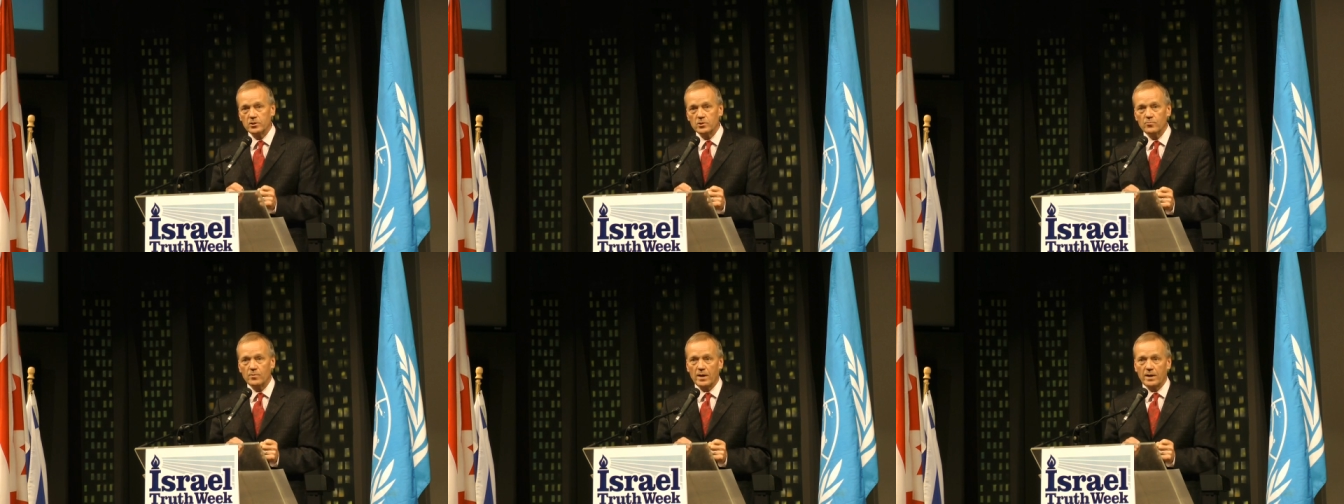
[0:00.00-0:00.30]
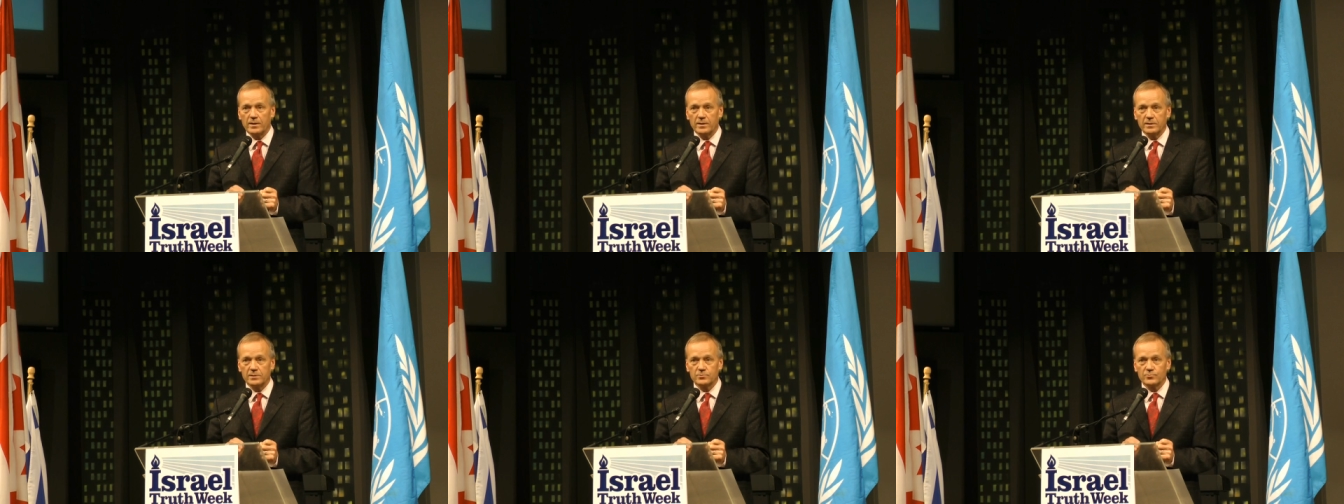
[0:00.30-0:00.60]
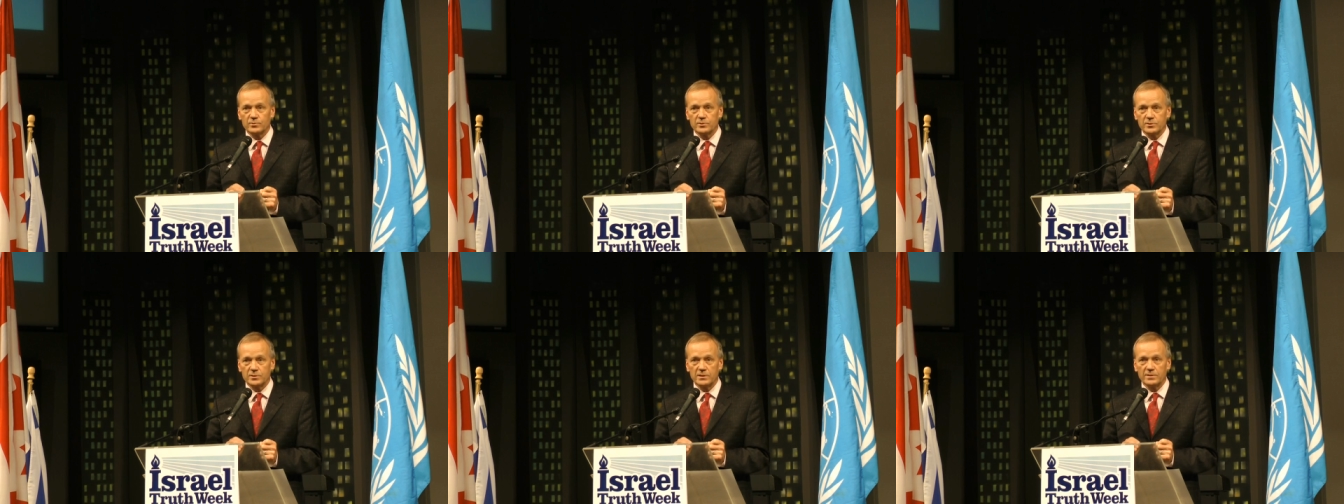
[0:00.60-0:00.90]
U N
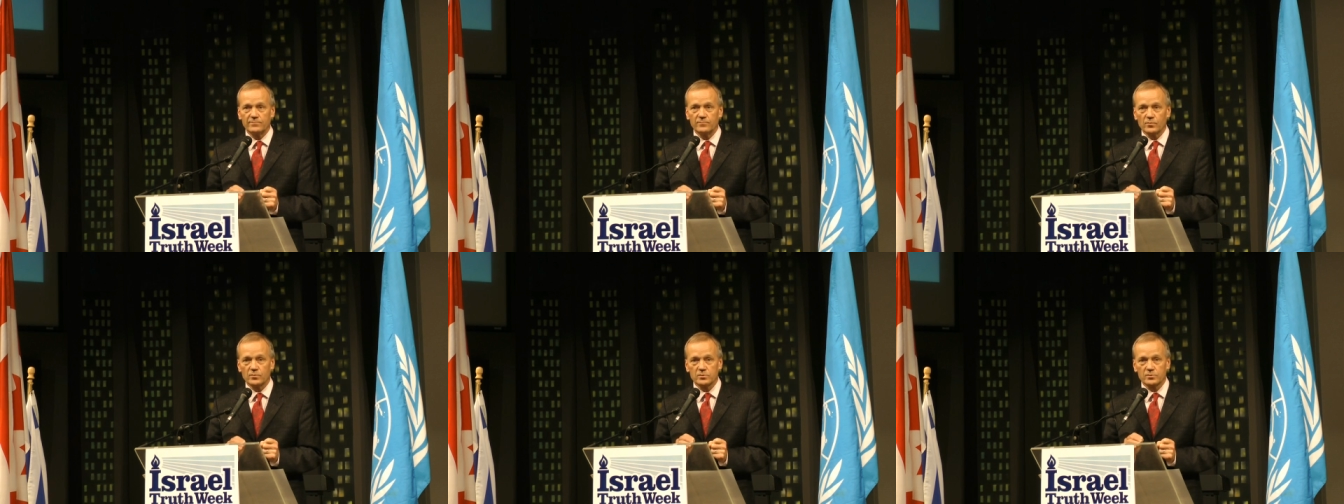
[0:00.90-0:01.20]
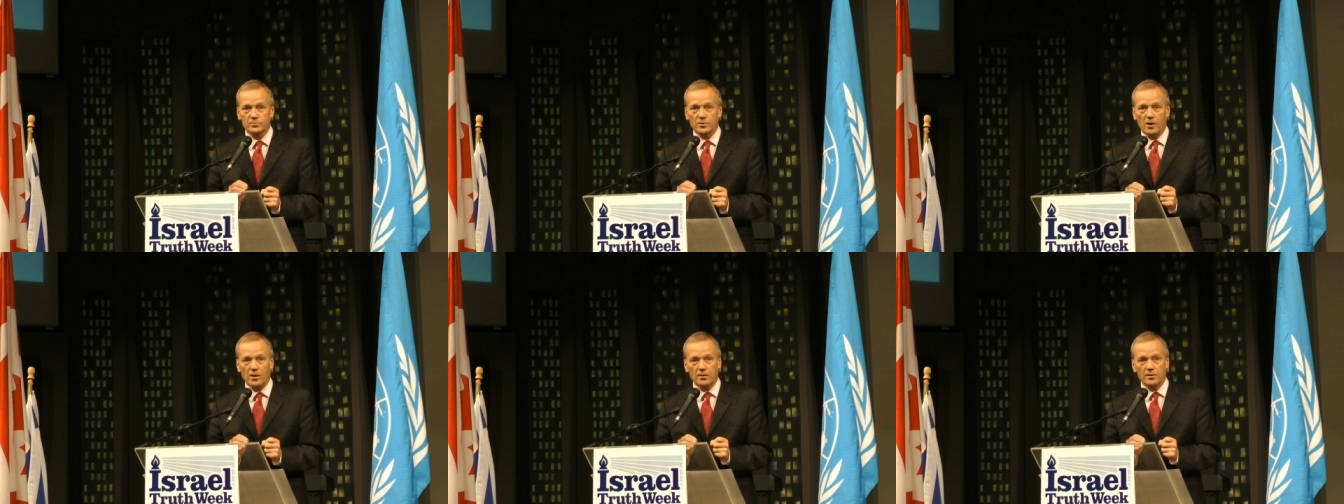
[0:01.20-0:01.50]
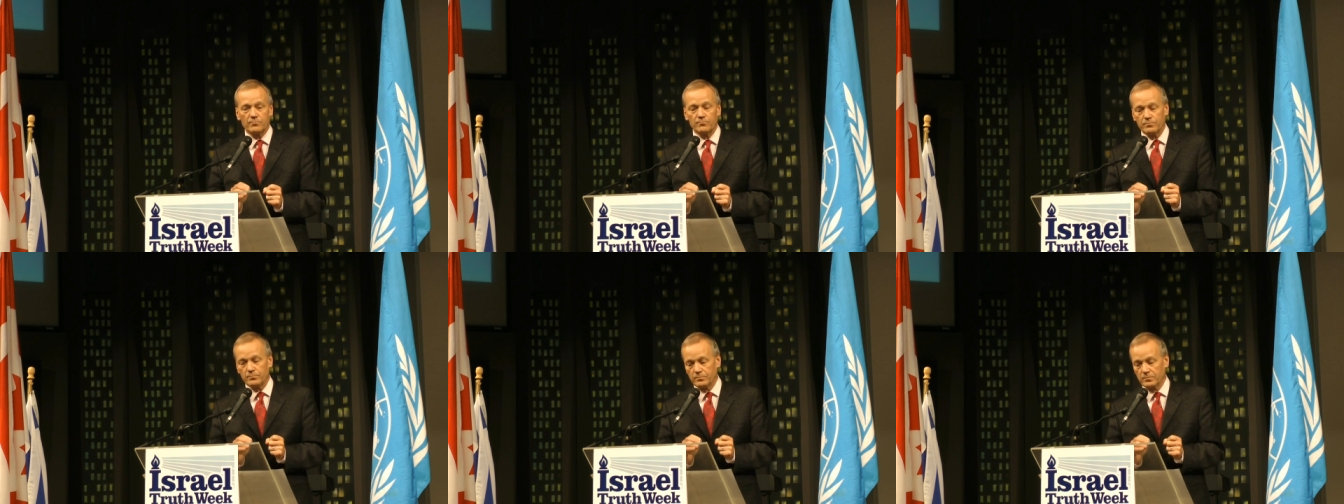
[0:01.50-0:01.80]
is received with
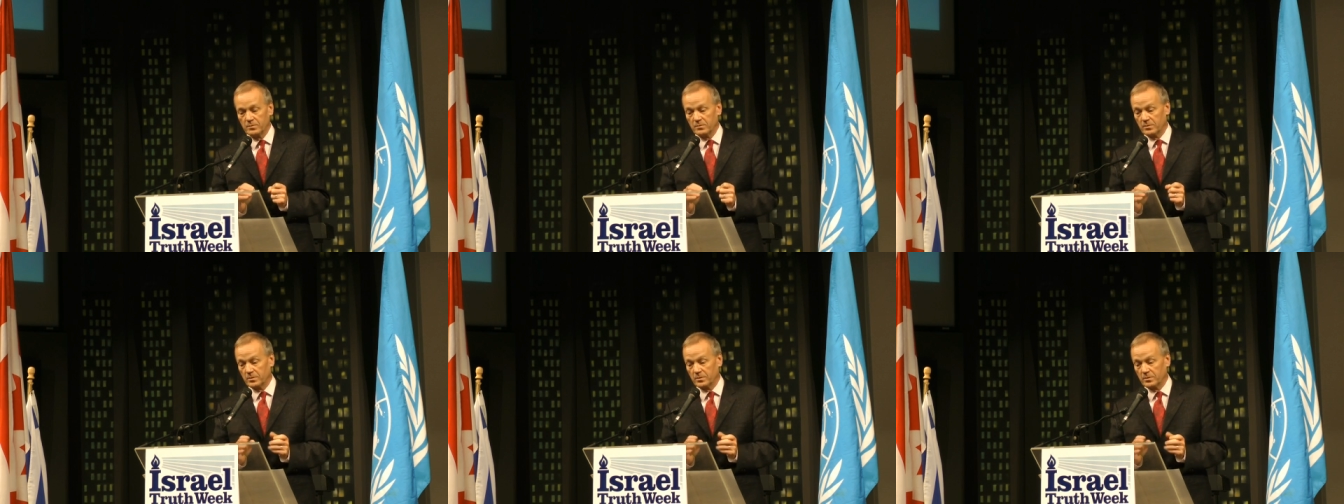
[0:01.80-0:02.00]
solemn